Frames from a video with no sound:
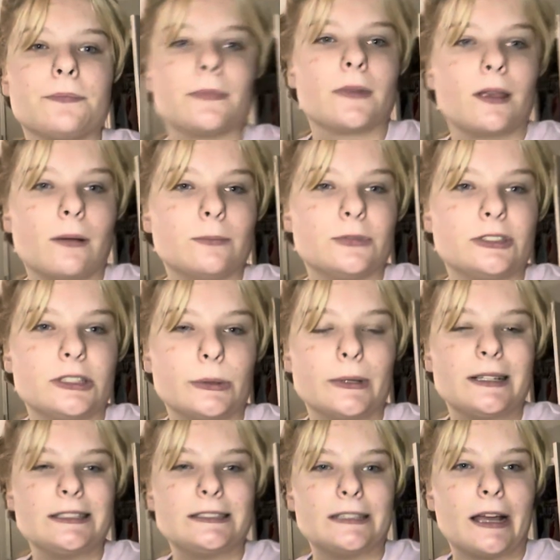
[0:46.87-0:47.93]
I'm so
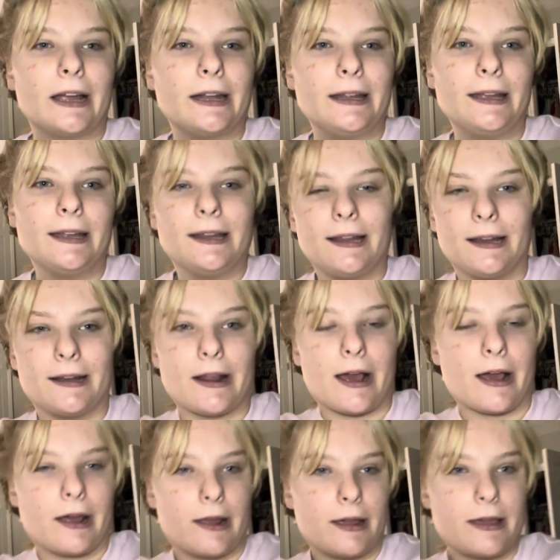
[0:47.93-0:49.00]
excited and
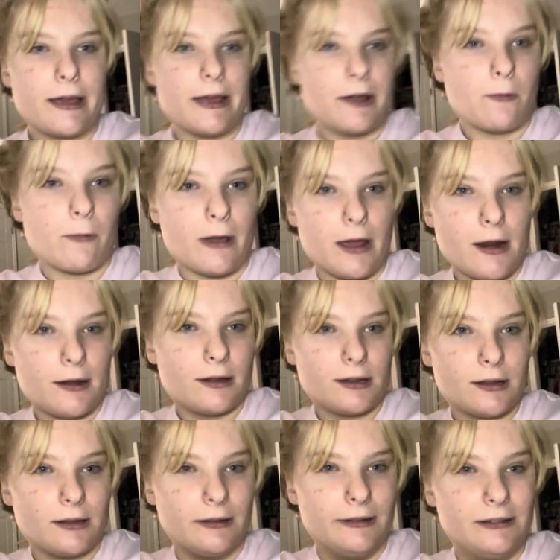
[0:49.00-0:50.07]
I can't wait
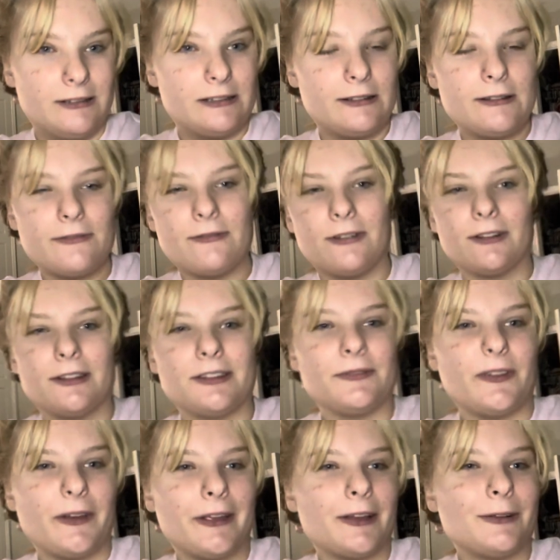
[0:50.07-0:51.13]
for this
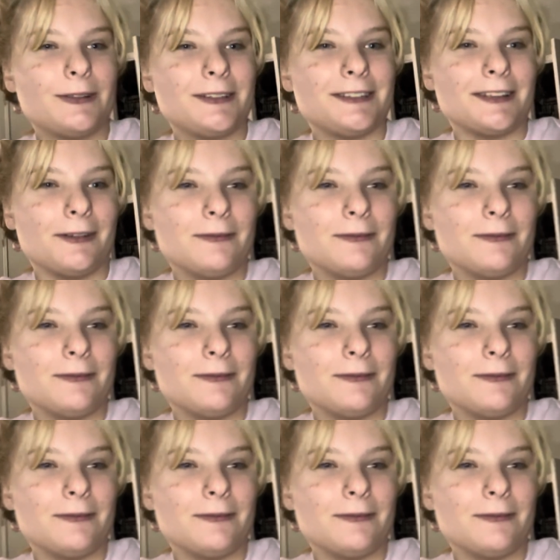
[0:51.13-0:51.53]
video, so.